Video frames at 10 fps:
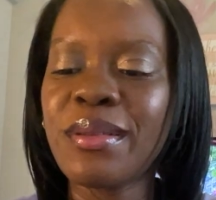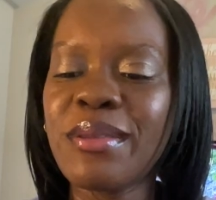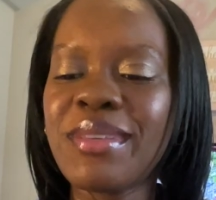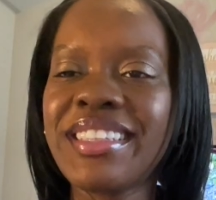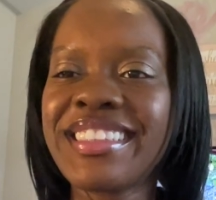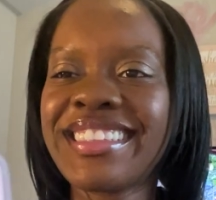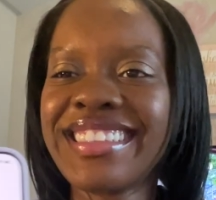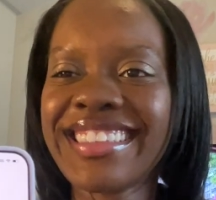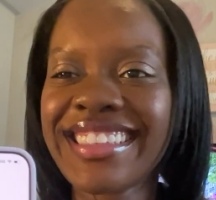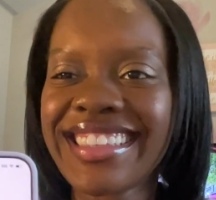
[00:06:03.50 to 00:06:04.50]
I mean,
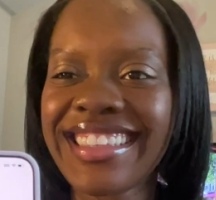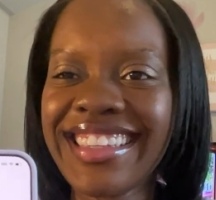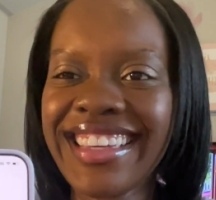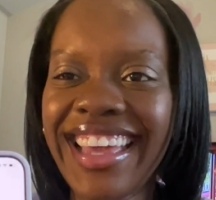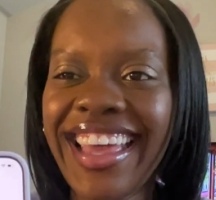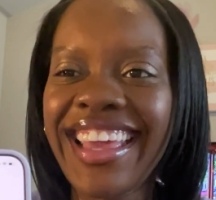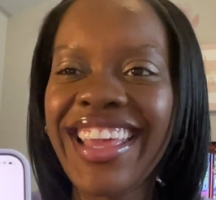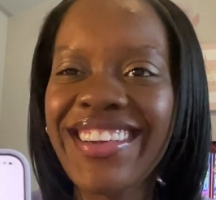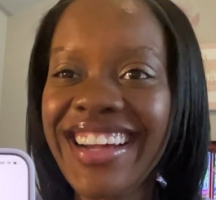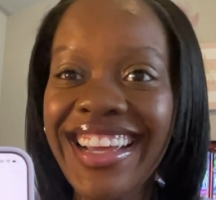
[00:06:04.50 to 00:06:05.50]
here
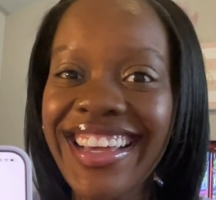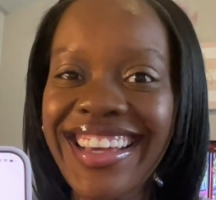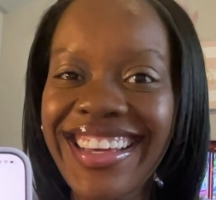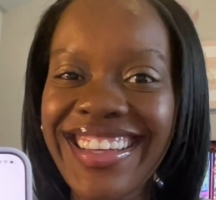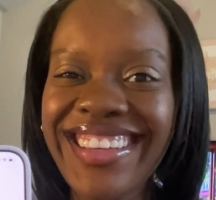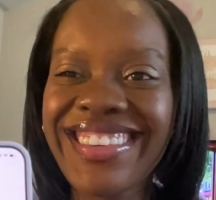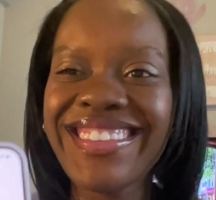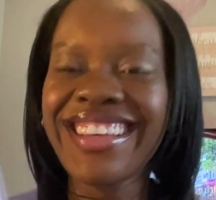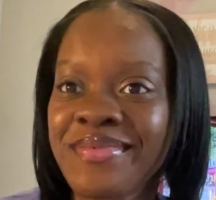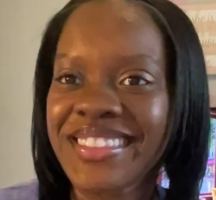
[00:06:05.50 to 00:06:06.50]
I am.
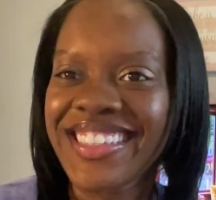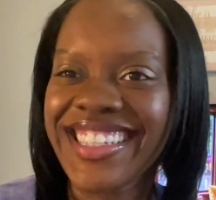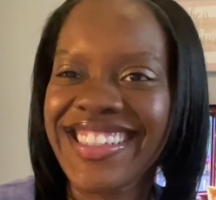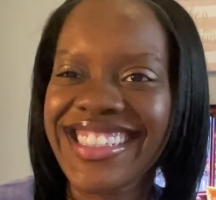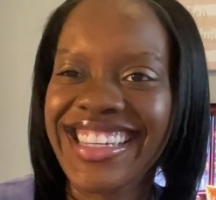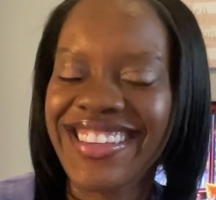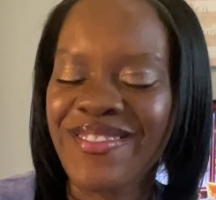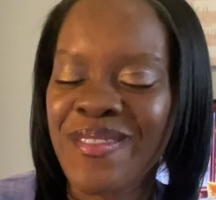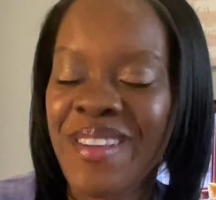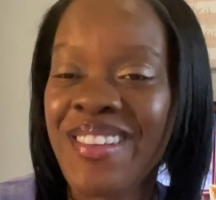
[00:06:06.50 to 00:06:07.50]
I'm so excited
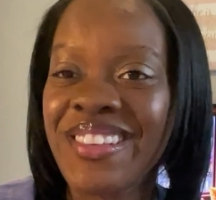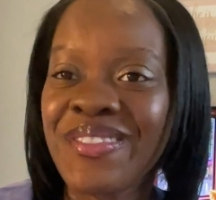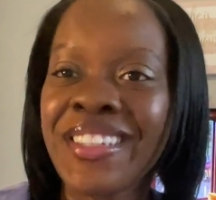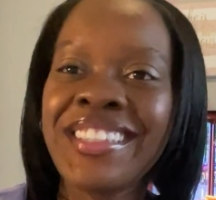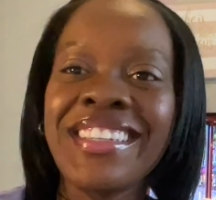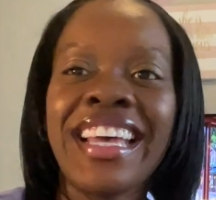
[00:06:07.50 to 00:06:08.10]
for my new phone.